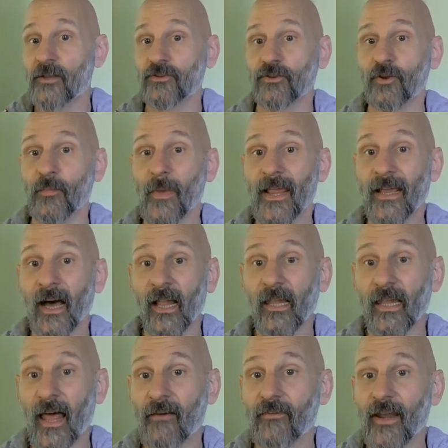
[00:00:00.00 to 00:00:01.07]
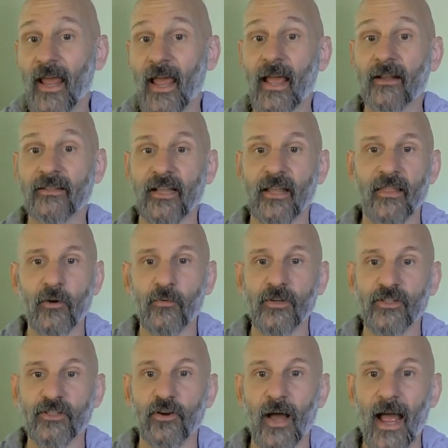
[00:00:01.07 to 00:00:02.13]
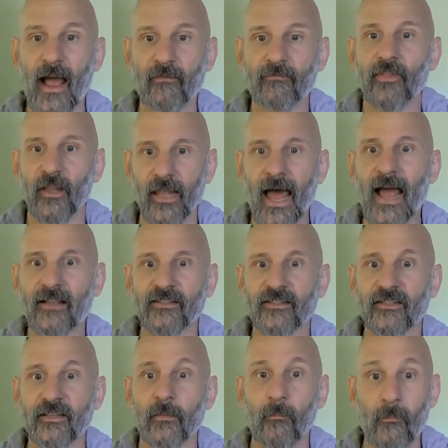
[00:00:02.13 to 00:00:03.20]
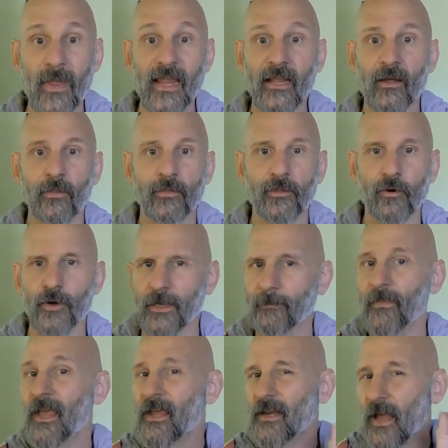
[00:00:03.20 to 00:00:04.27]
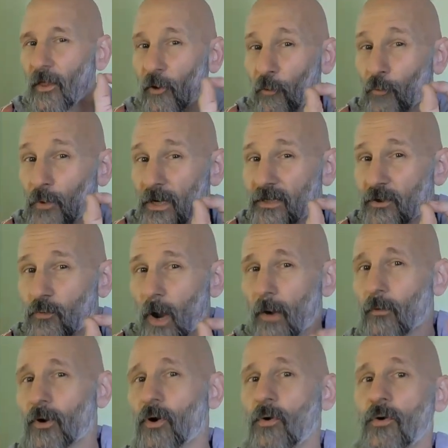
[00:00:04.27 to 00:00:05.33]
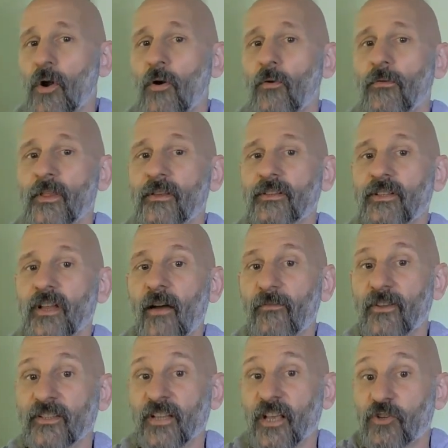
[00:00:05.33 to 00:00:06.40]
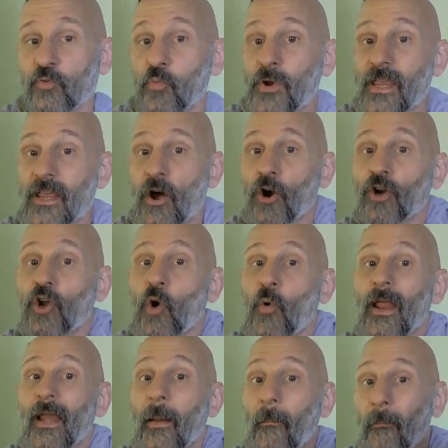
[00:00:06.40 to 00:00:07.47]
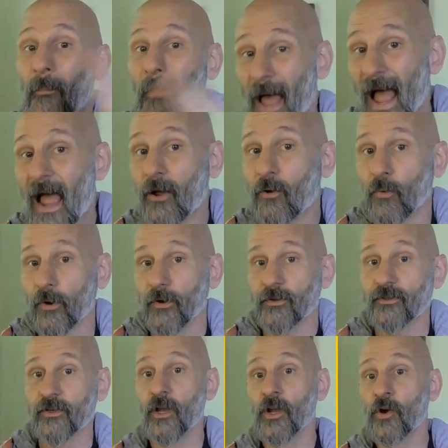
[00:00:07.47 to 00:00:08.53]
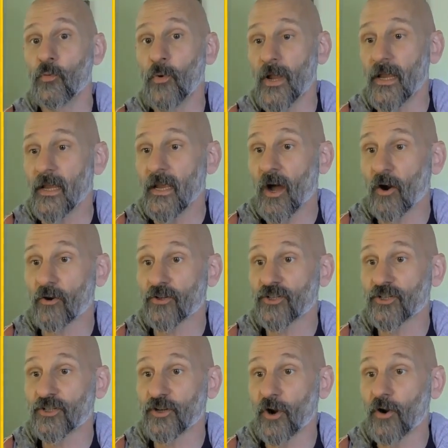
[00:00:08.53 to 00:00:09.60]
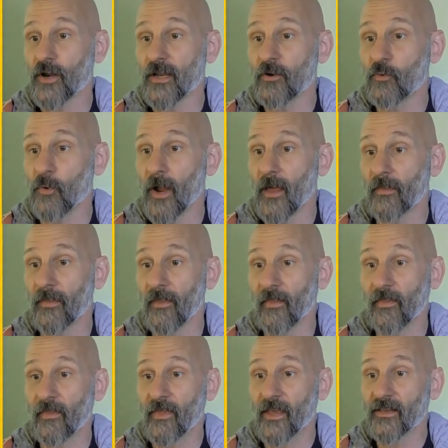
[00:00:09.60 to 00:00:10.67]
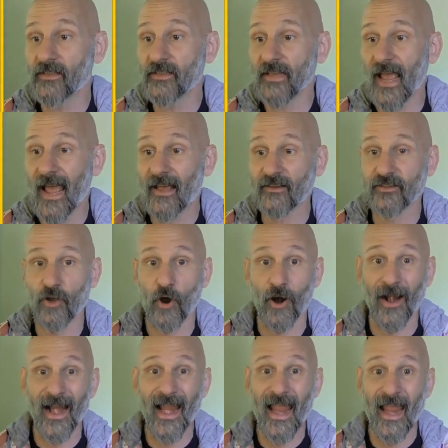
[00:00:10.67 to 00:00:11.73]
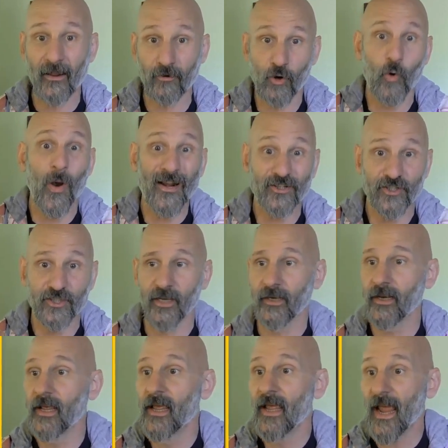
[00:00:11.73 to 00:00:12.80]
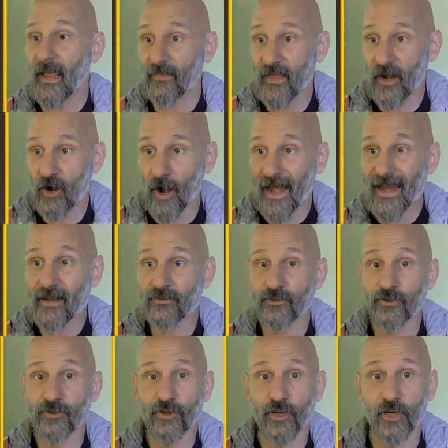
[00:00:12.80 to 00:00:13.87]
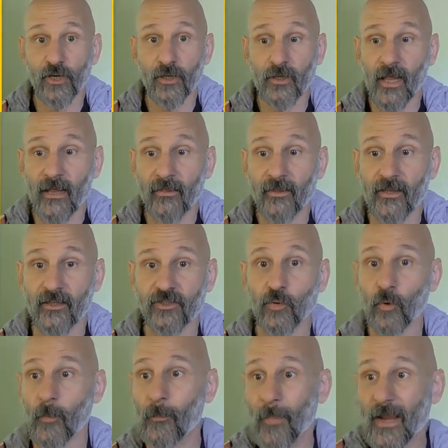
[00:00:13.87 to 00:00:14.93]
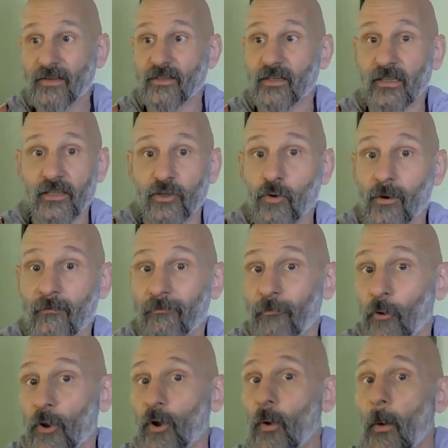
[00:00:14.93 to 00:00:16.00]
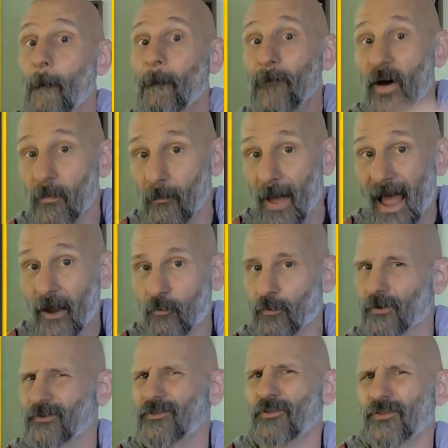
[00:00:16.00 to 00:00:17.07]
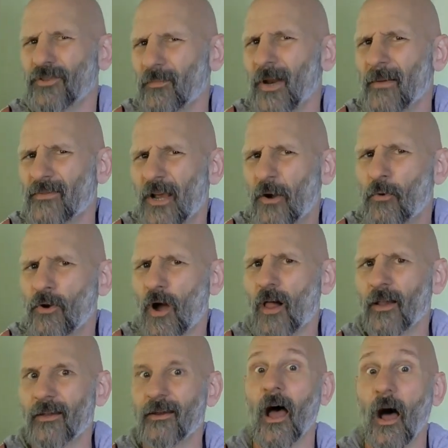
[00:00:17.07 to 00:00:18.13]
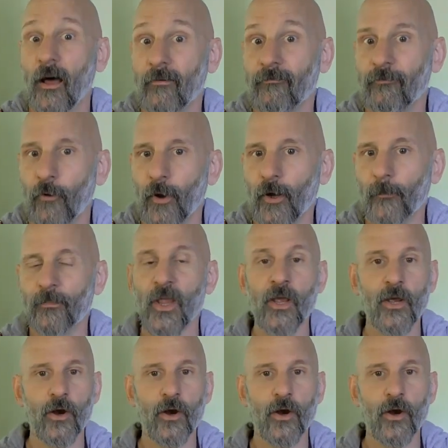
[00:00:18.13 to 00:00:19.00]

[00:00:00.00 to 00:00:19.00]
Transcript: So to make 11x, and then we still have the lasts make 30. Now the reason why we're going over this stuff is because we are going backwards. We are starting with this as our question, and then our answers are going to look like this. So we're basically doing foil, but backwards. So sometimes I will call it unfoil.